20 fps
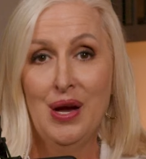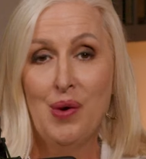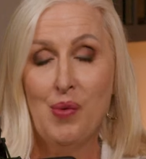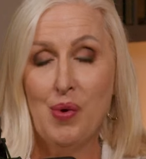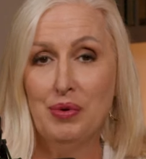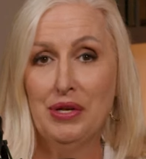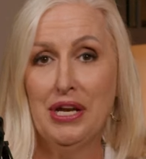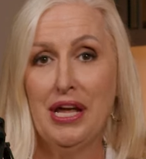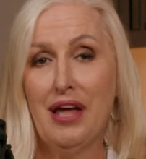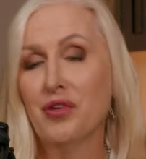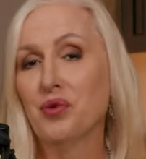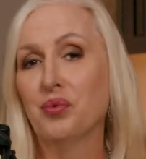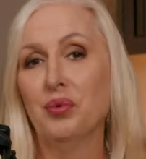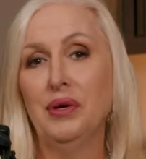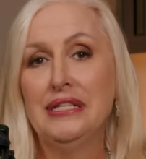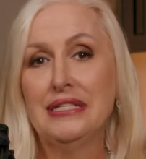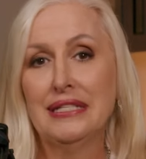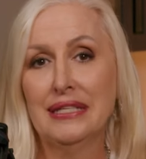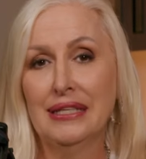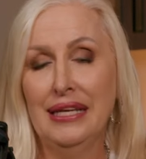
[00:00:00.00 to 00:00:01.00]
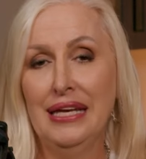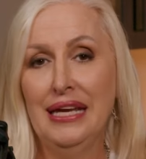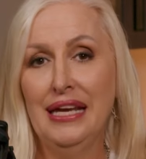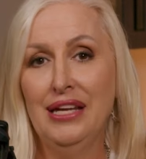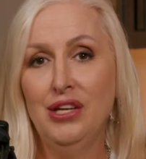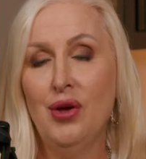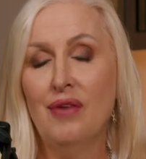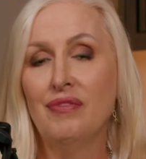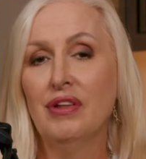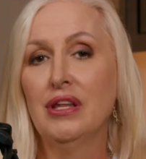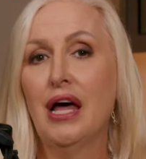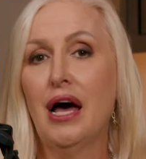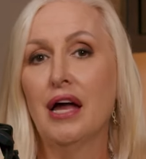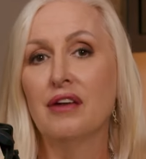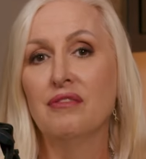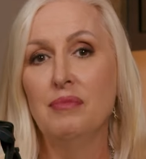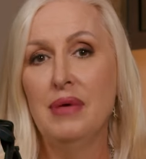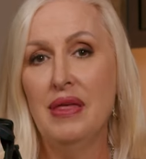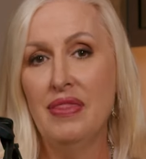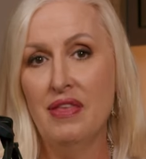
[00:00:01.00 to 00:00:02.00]
We were together recently and you have a lot
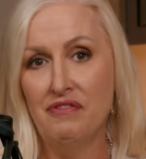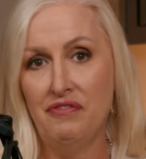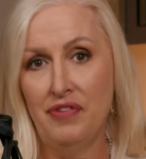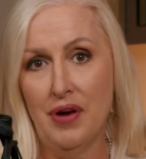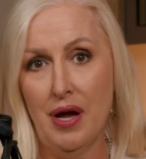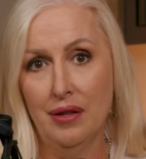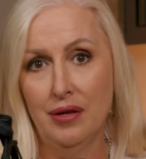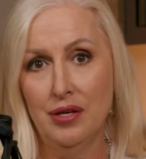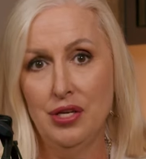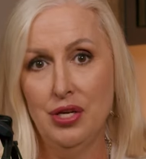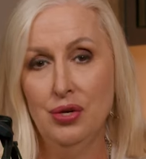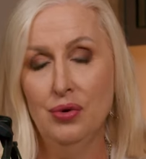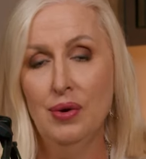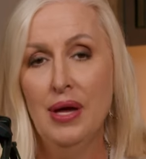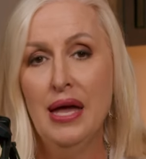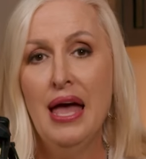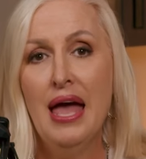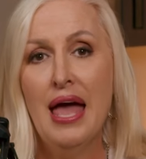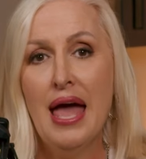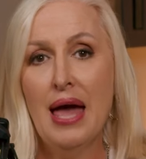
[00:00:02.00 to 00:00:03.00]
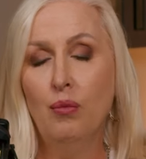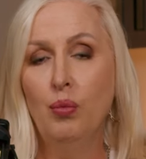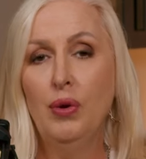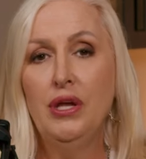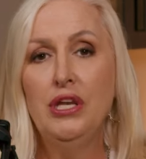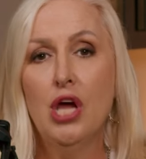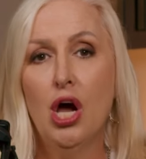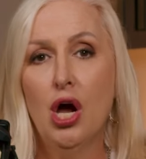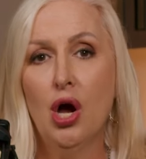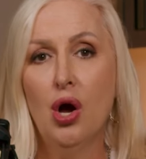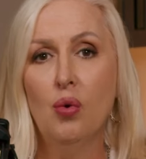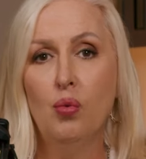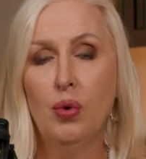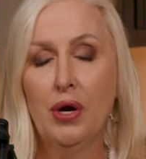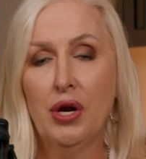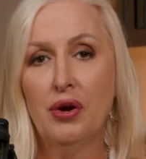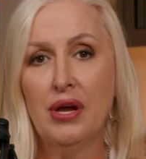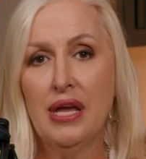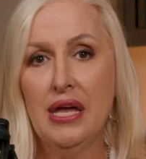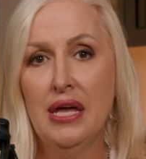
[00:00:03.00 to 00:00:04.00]
of men that follow you. And we know
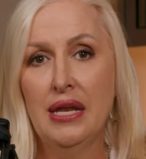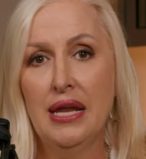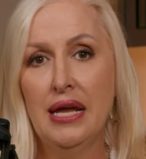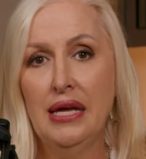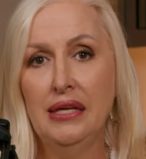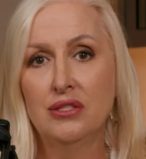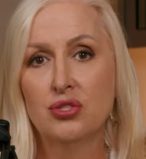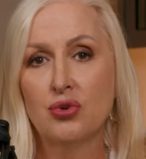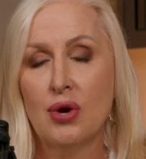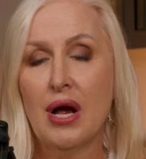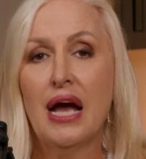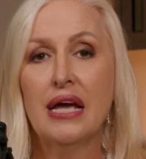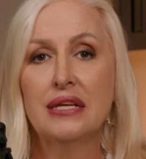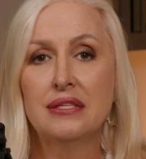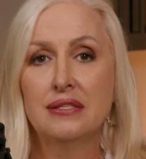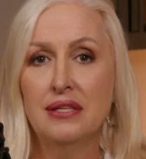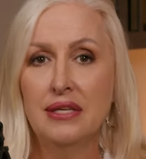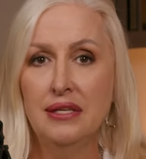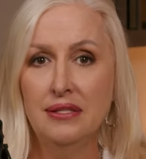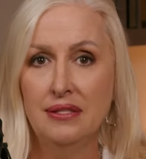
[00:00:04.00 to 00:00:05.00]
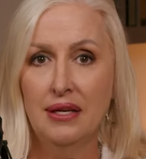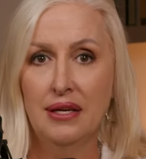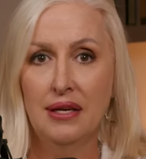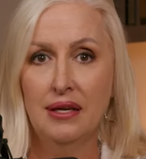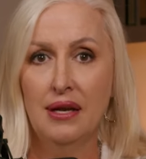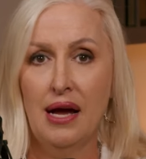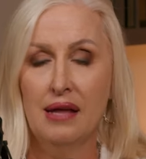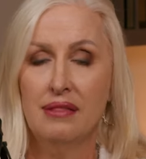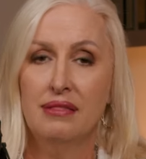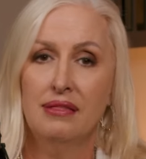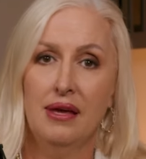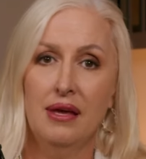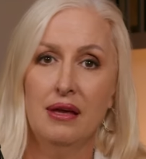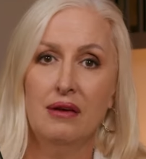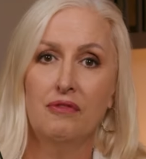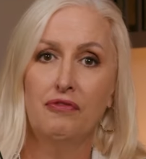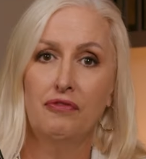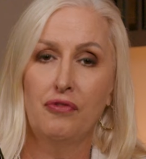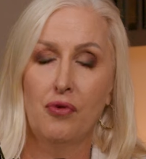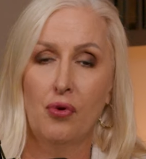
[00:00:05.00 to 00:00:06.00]
we're in a dry season, I
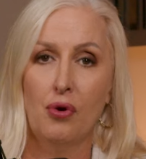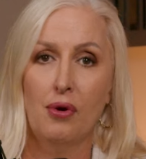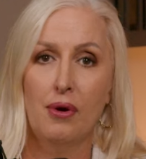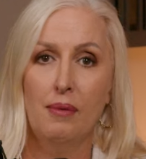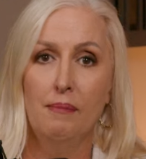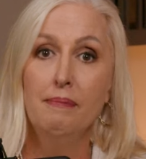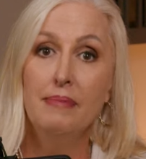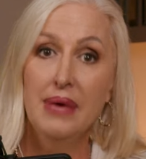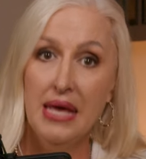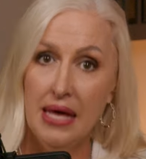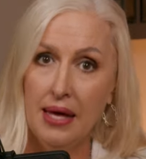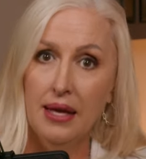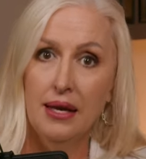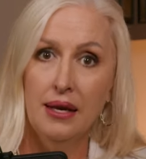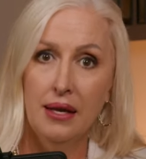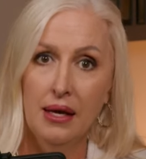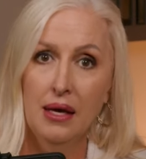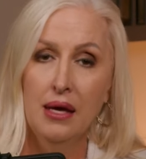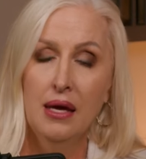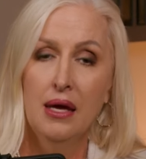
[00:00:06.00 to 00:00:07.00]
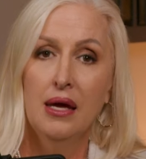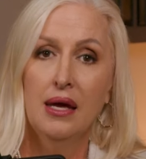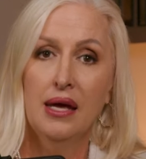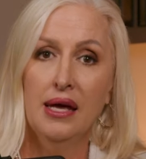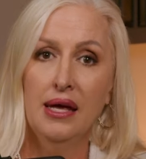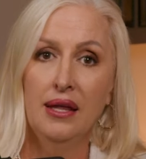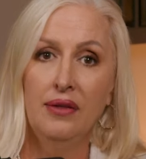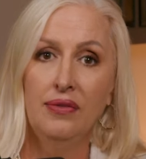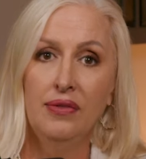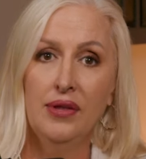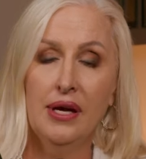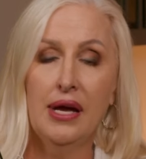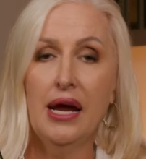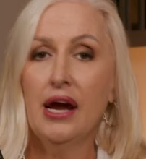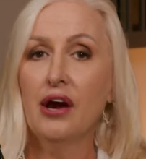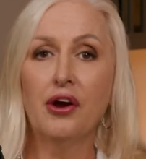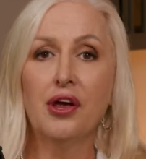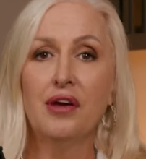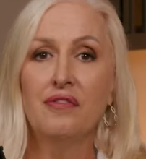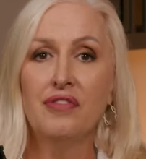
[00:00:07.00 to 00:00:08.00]
think, for men in the
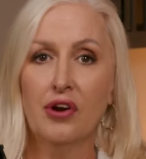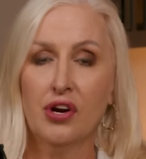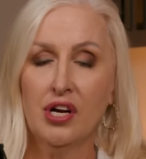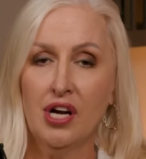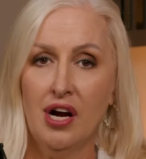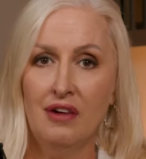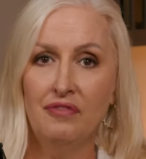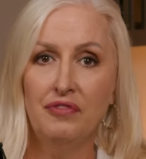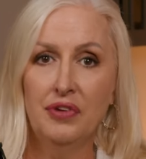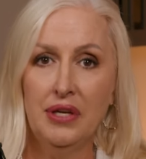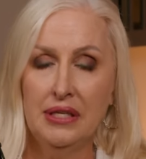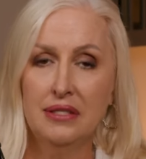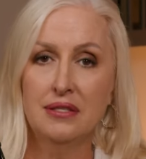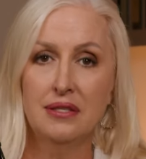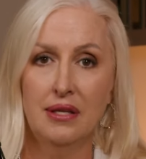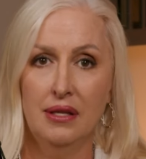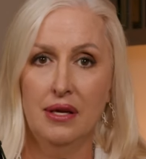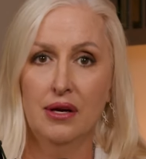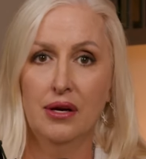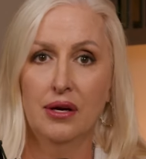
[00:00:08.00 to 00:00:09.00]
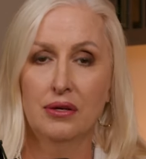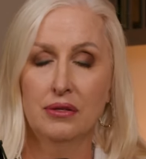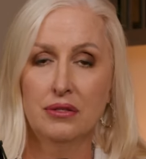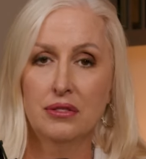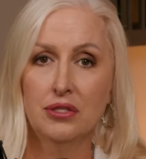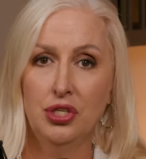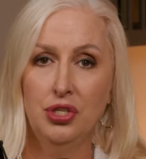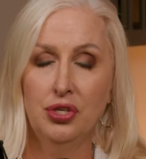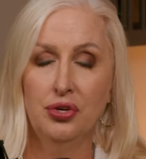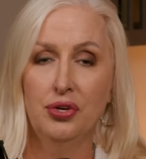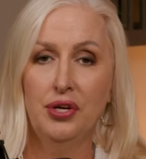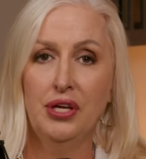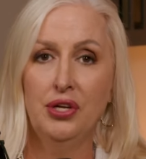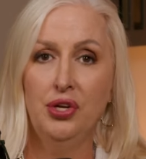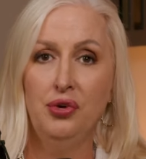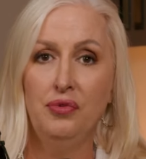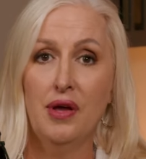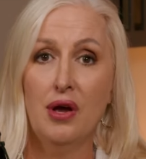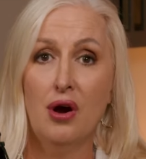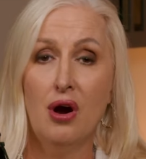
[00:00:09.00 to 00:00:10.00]
area of their confidence and their security and
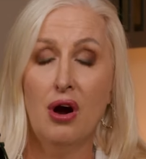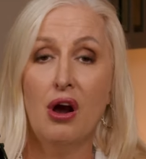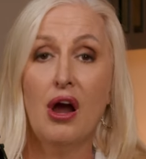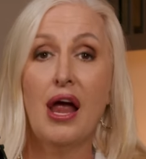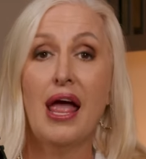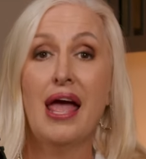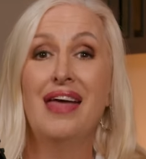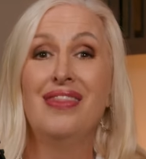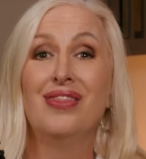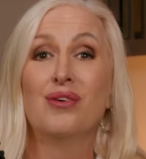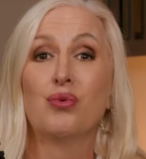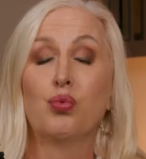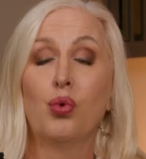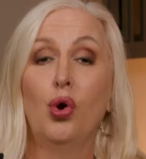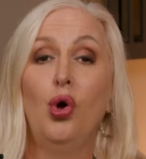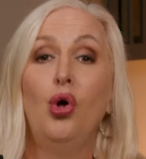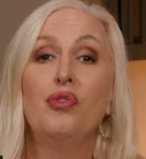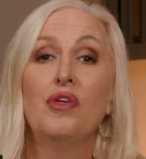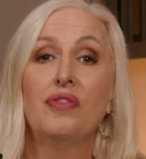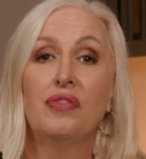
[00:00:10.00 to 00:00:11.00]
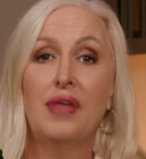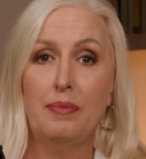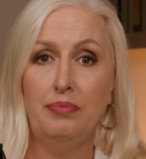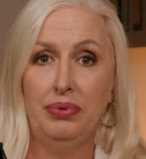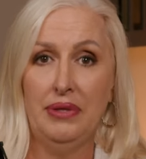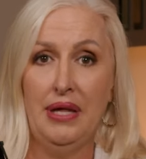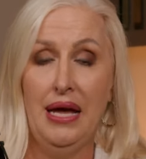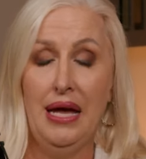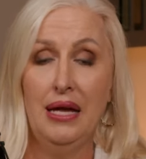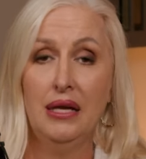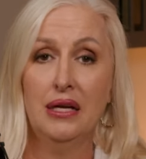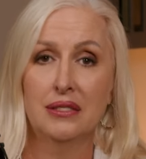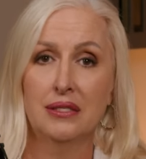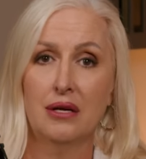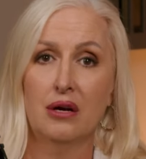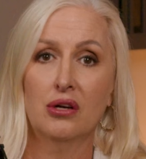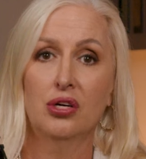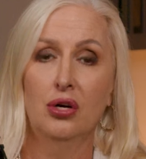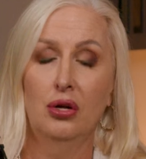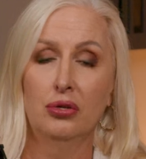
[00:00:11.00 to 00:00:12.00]
who they are and the role that they play, because
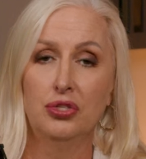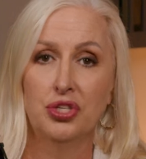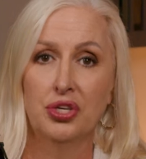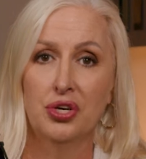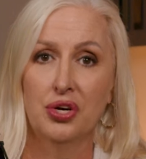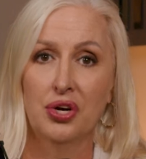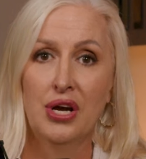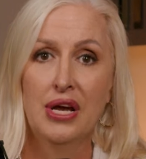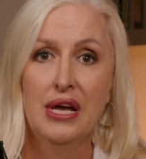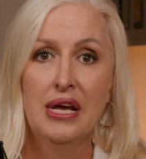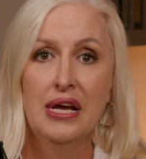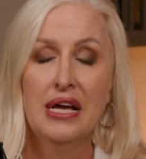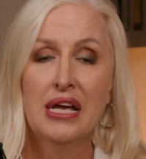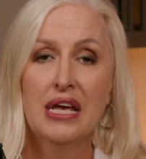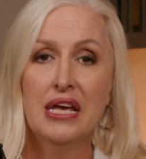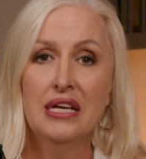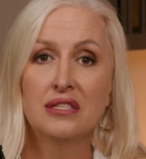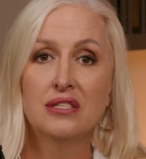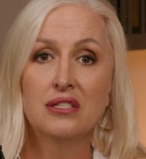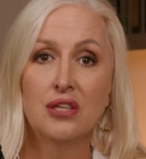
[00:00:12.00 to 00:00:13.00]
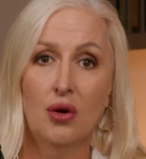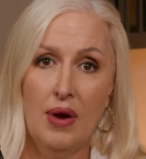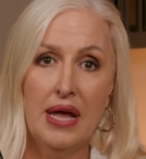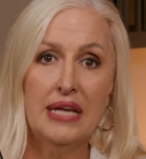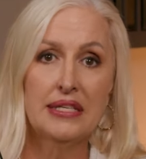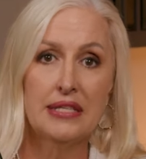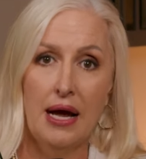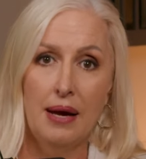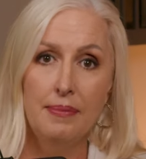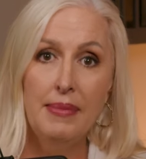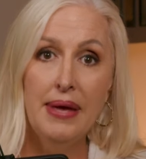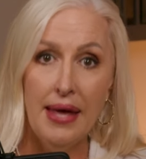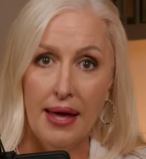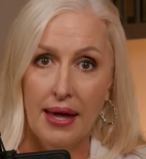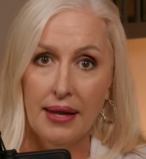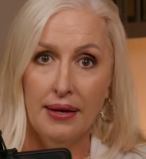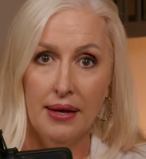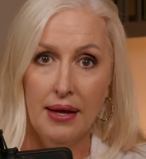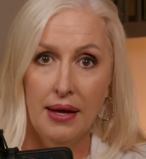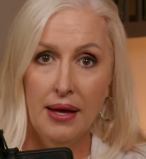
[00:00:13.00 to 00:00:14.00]
our culture is so
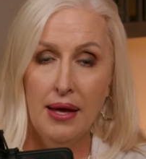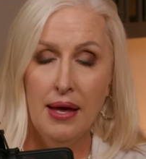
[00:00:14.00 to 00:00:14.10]
anti-men.